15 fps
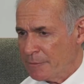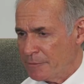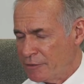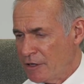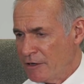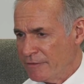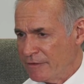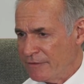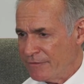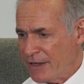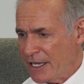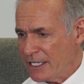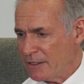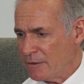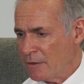proven
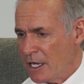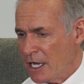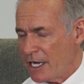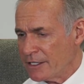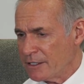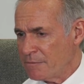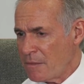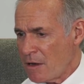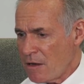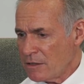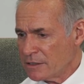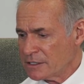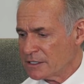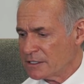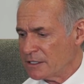value are the
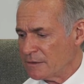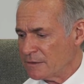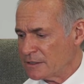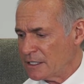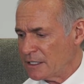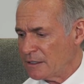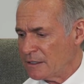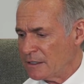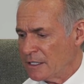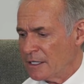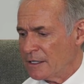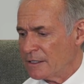masks that uh,